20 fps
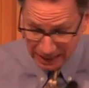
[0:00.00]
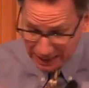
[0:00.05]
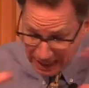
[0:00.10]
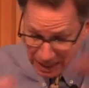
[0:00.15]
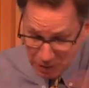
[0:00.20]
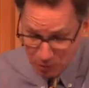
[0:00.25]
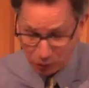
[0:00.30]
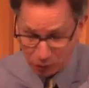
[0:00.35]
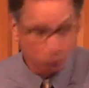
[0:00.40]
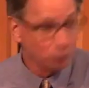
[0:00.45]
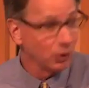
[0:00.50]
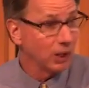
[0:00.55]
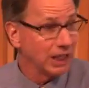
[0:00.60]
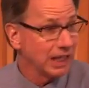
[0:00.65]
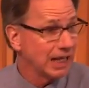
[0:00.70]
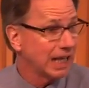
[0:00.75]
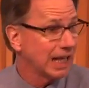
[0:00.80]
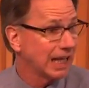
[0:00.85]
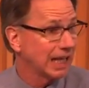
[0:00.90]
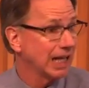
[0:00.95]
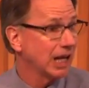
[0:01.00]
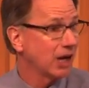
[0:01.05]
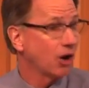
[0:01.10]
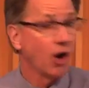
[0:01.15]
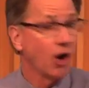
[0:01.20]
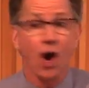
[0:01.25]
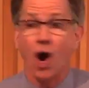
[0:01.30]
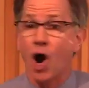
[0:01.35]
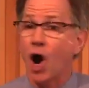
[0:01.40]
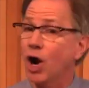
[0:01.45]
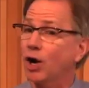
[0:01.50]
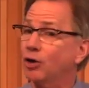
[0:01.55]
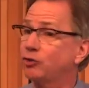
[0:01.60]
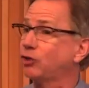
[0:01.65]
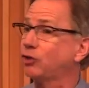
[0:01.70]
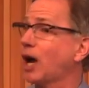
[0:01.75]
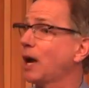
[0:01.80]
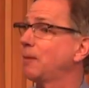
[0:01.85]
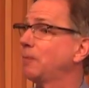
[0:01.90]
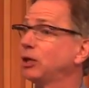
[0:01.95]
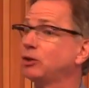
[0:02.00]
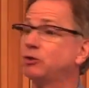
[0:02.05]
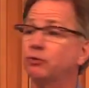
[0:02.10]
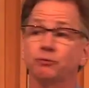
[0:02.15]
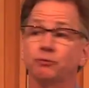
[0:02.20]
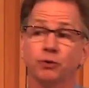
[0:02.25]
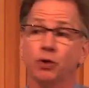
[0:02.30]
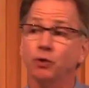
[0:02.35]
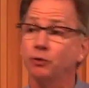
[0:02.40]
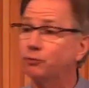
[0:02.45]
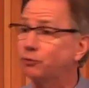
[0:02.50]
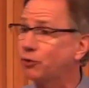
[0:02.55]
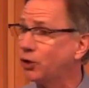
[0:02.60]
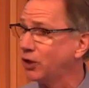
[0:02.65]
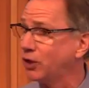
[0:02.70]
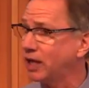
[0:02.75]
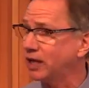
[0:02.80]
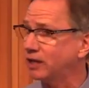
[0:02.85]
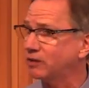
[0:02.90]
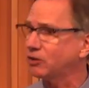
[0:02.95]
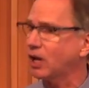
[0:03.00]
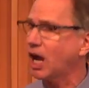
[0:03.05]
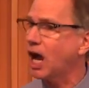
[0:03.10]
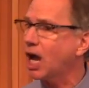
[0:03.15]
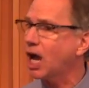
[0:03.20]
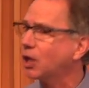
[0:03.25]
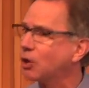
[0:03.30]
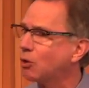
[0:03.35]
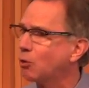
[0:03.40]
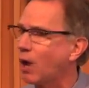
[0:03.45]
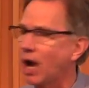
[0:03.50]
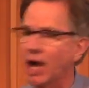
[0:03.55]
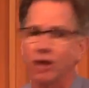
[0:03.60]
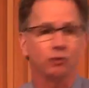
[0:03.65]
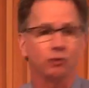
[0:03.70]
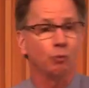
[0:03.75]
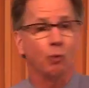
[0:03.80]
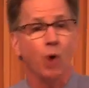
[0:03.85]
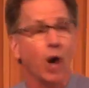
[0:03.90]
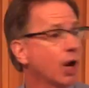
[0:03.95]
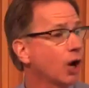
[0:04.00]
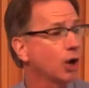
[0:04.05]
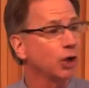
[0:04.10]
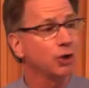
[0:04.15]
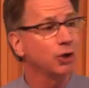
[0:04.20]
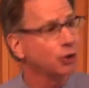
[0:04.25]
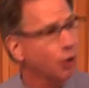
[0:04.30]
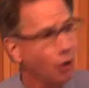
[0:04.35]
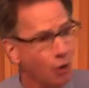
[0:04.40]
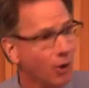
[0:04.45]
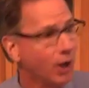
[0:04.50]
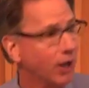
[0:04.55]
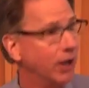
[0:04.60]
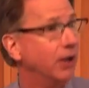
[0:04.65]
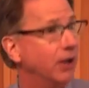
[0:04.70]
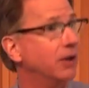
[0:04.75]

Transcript: he was really clear. Our job is fruitfulness. Otherwise, what are you doing?